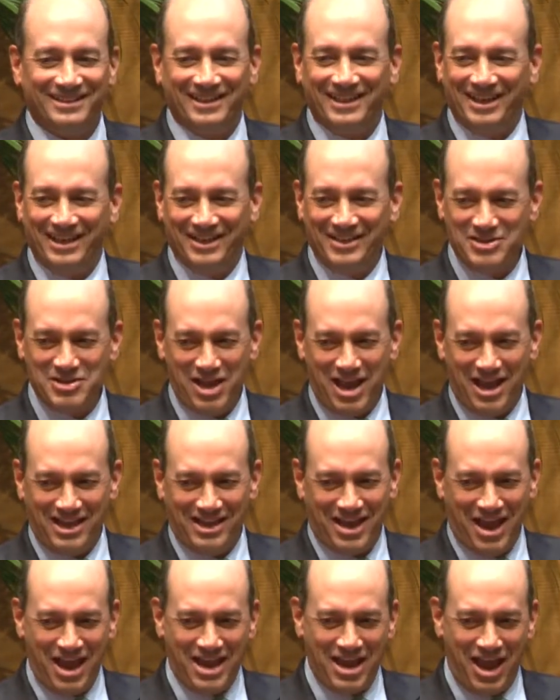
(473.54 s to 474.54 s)
And
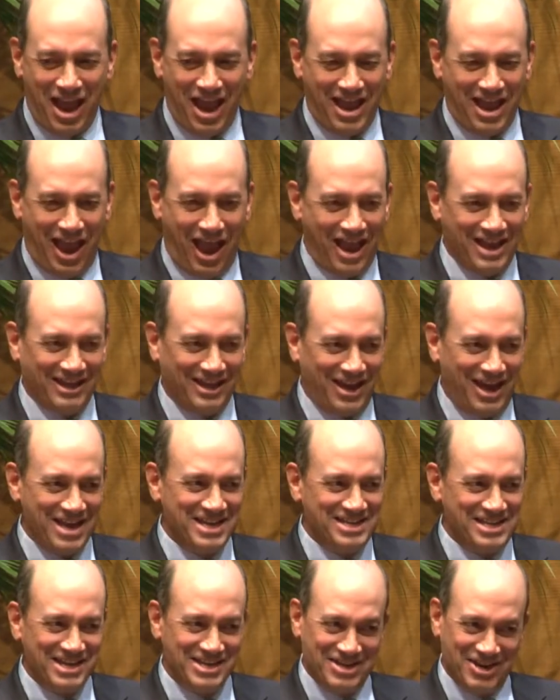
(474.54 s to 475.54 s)
I
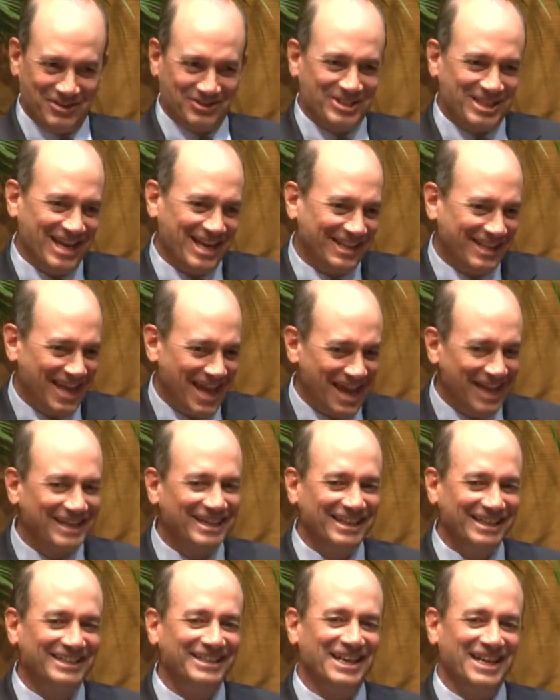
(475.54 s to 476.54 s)
didn't understand
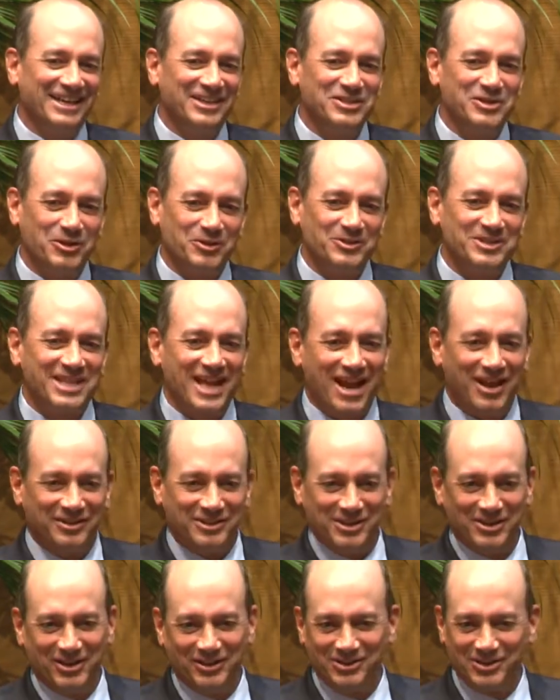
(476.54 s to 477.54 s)
that. And it turns
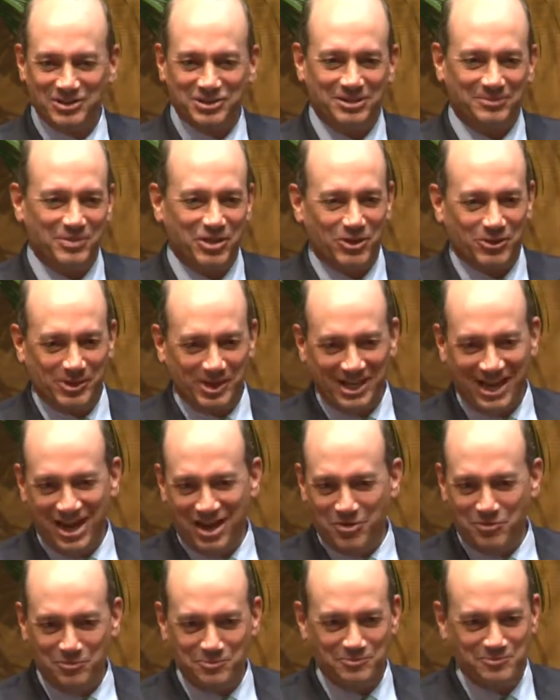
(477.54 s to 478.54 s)
out, you know, there's some
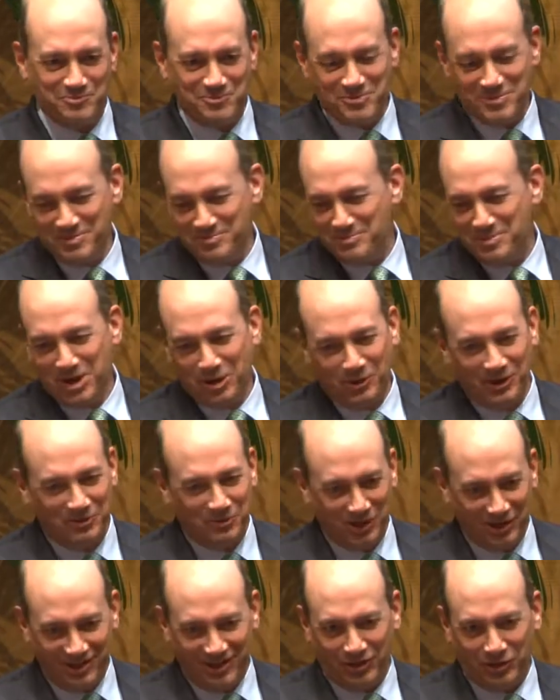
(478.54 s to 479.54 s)
30-day period
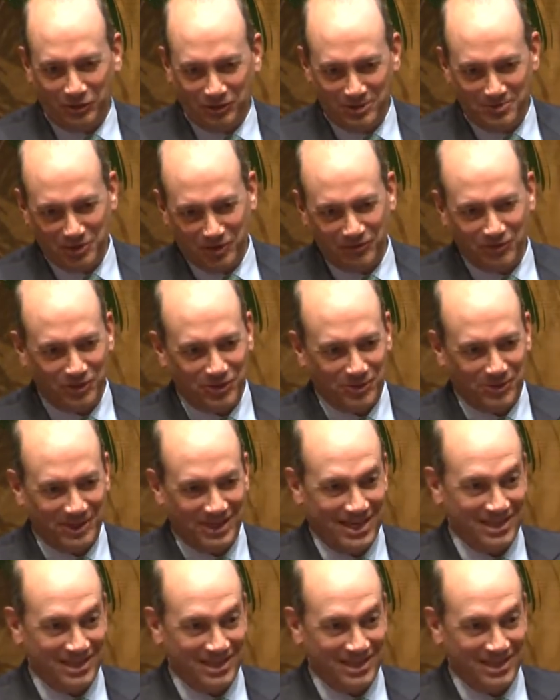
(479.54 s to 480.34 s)
where they'll only book for 30